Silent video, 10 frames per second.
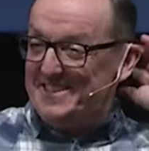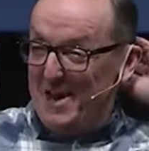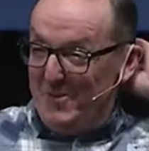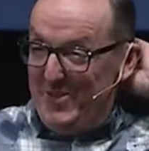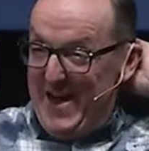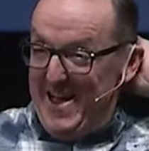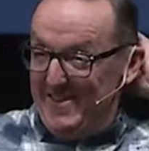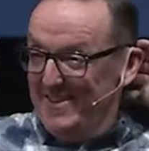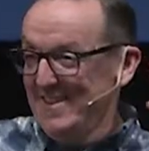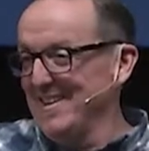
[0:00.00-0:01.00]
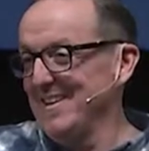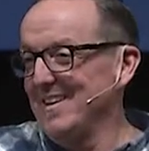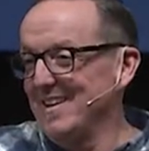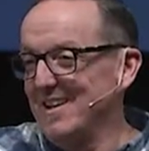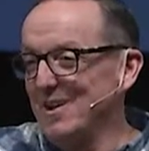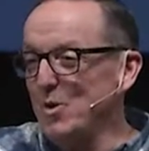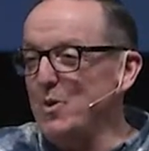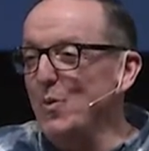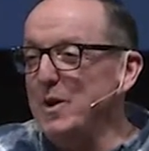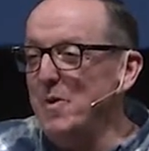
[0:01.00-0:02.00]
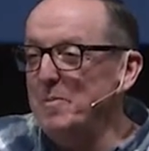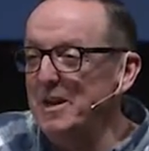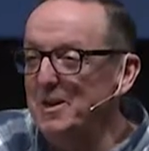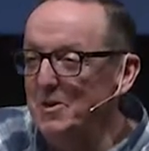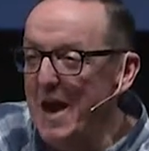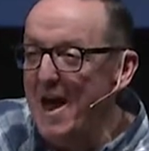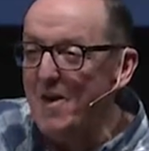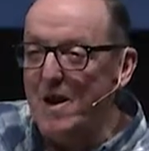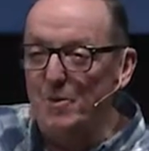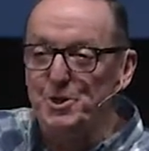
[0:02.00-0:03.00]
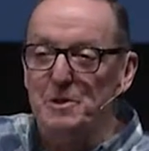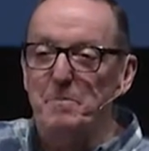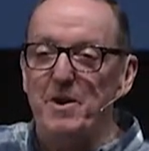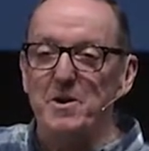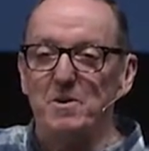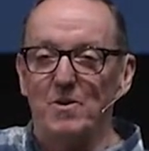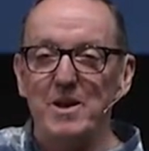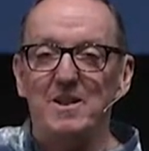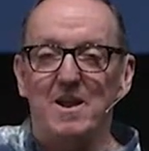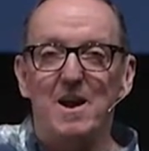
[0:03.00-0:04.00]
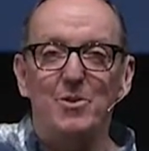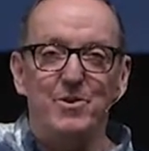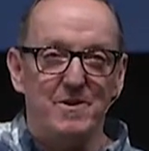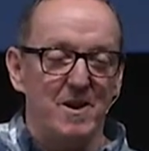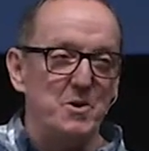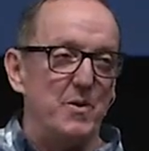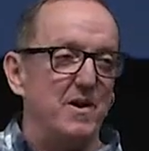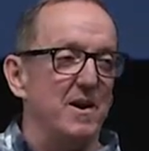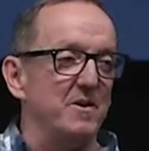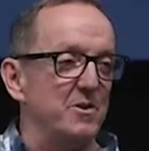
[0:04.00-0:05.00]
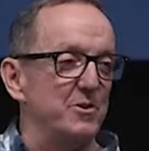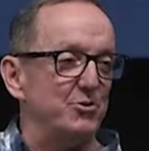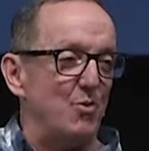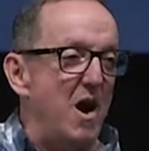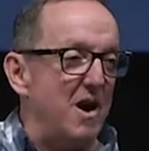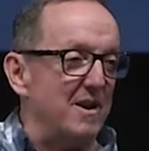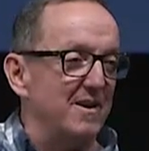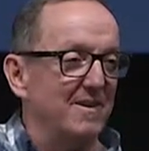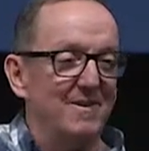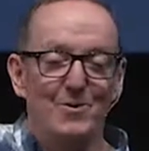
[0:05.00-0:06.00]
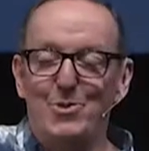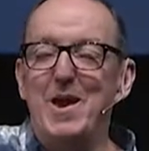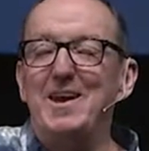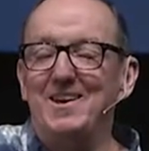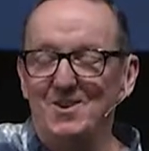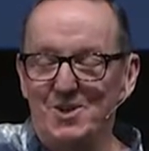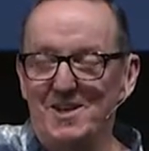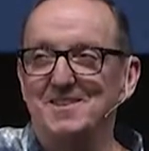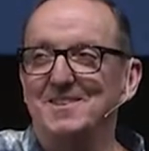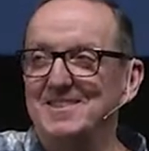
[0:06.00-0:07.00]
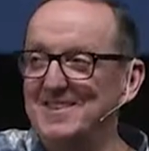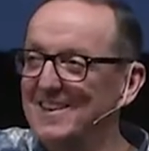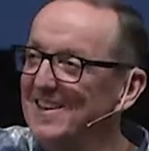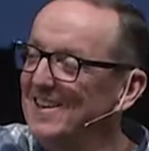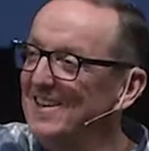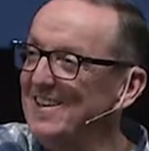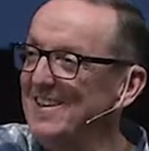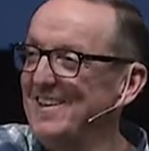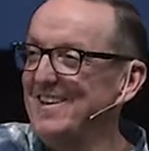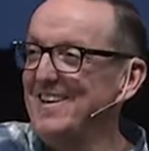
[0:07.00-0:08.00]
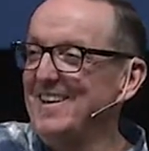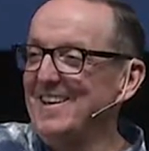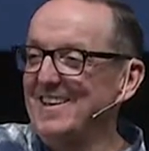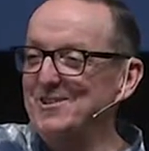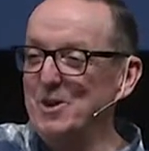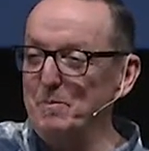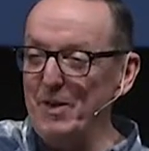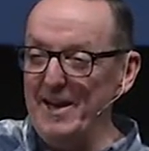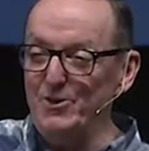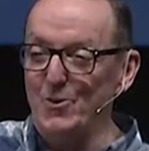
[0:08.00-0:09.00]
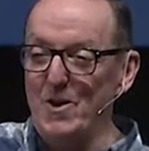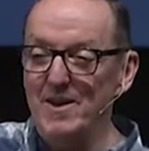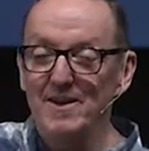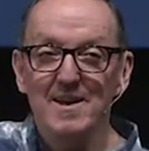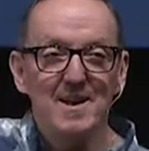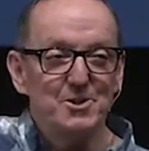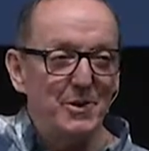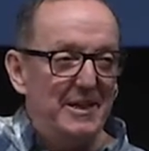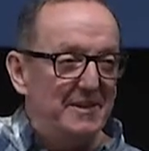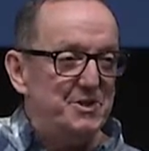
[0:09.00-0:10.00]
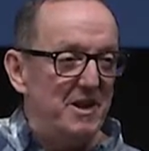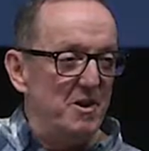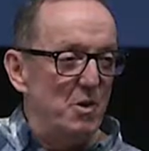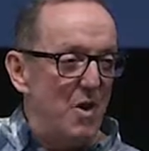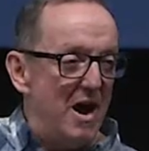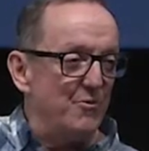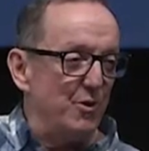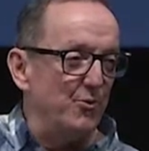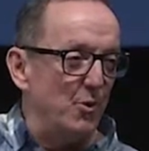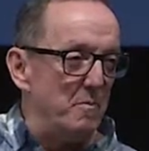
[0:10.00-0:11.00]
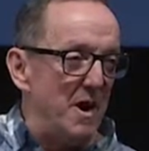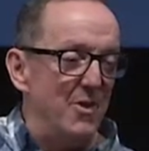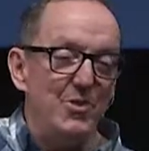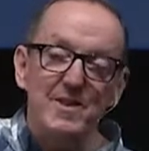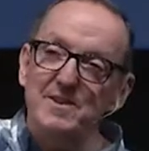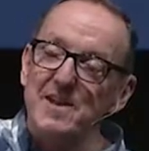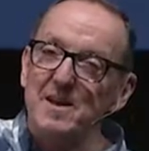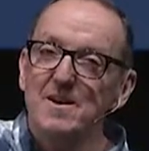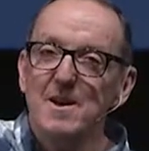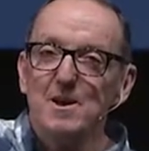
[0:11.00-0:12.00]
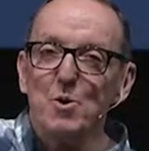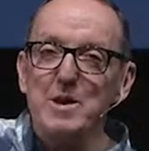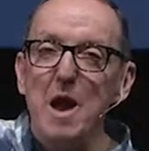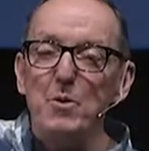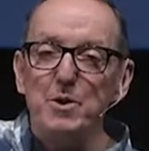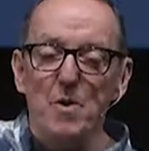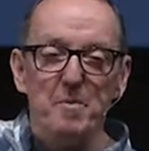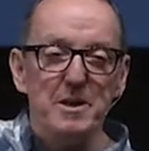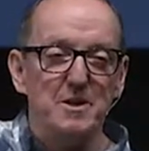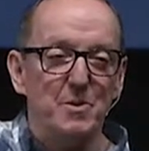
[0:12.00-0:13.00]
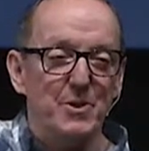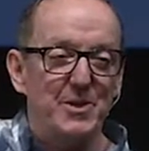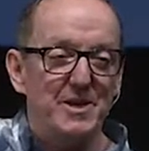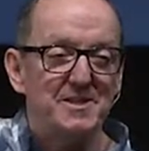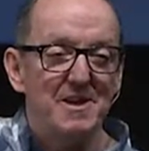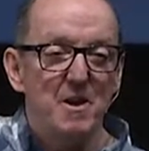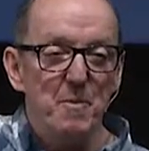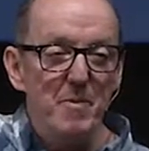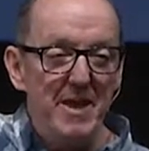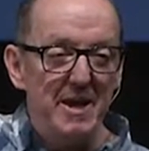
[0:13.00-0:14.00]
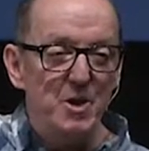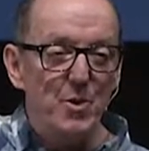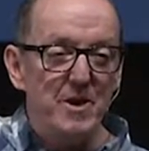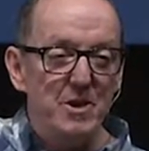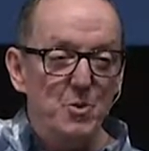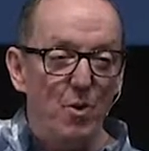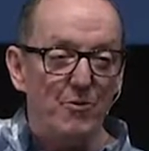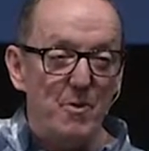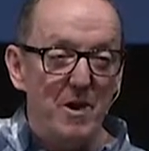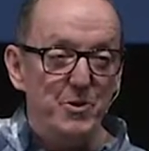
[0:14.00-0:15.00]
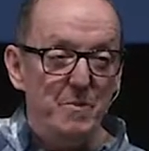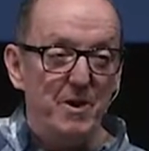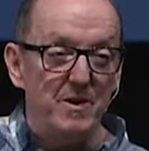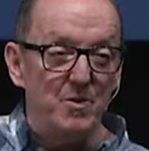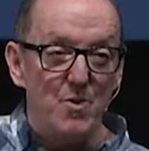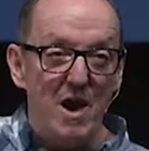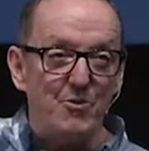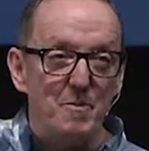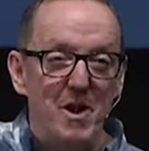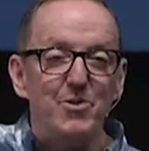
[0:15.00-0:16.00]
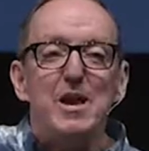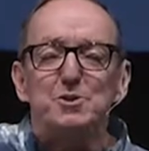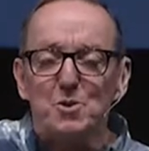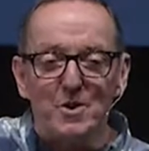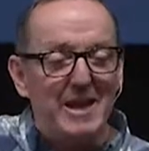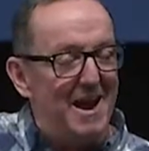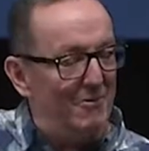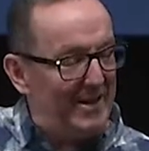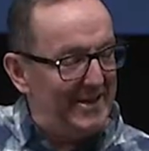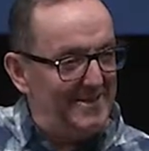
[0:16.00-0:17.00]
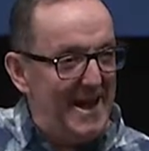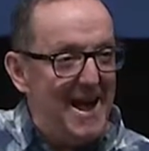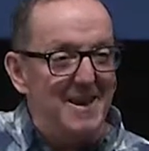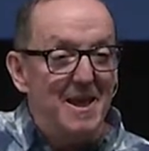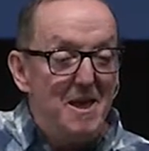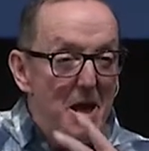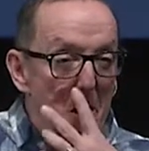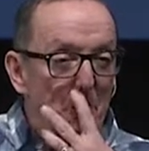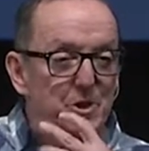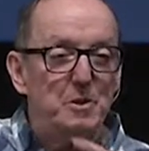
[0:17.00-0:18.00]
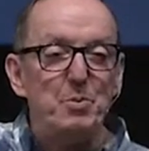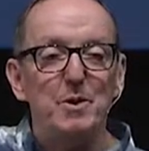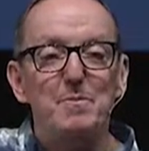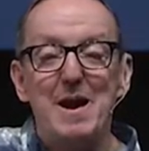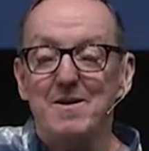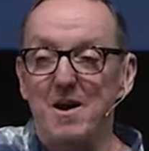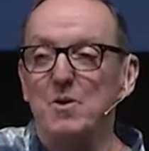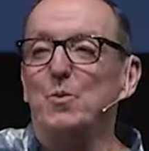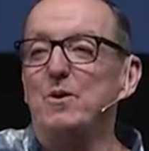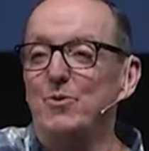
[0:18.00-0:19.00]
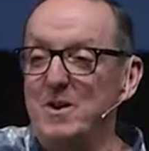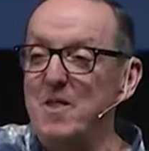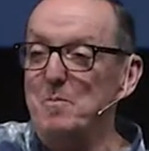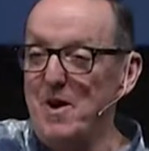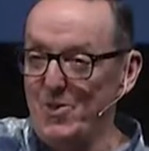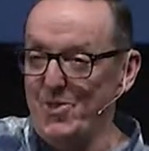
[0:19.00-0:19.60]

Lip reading: done with that. Lord, what do you want me to do now? I want you to bury your loincloth, your underwear, under this rock. Thank you, Jesus. It's a good place for it. So he leaves it under a rock for a full month, and then he's like, Lord, now what do you want me to do with this? Remember that underwear that you wore for a month? You buried it under the rock for a month? Yes, Lord, can't forget that. I want you to put it back on and wear it for another month.